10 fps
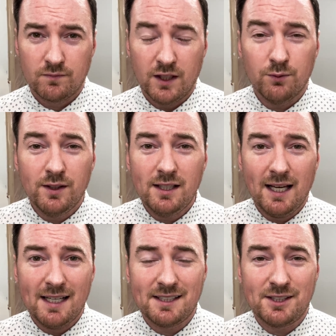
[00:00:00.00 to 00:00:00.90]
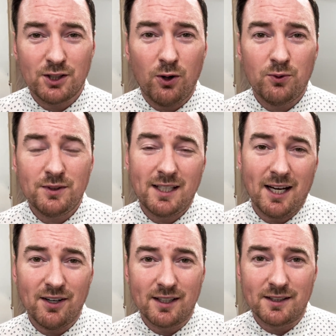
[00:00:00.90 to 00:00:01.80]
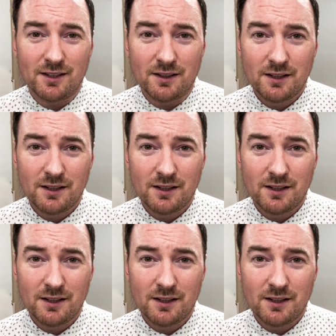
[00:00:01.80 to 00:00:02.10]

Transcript: It really has its own character.